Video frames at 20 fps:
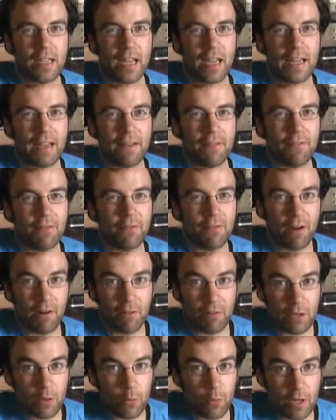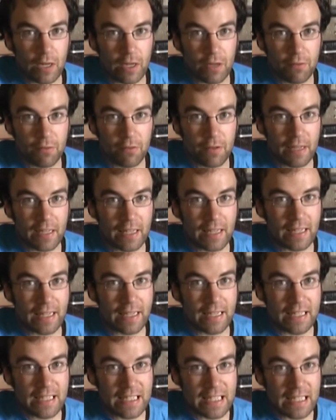a very weird feeling
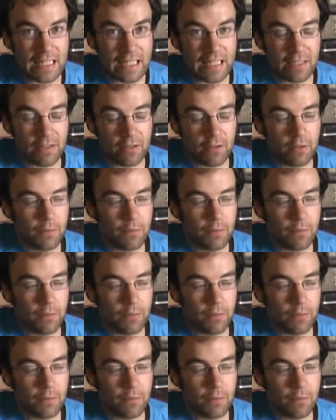indeed.